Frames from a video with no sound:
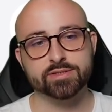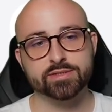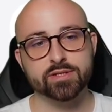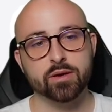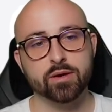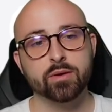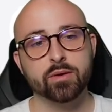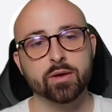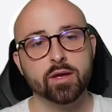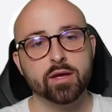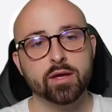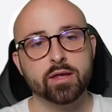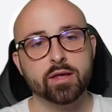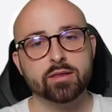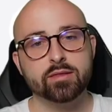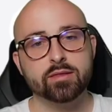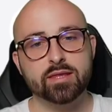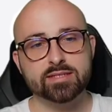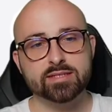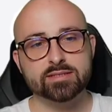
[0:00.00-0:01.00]
So
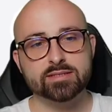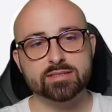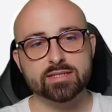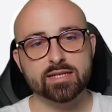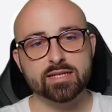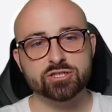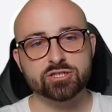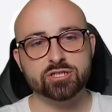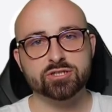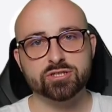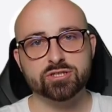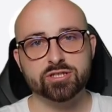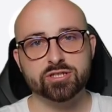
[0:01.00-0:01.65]
this is just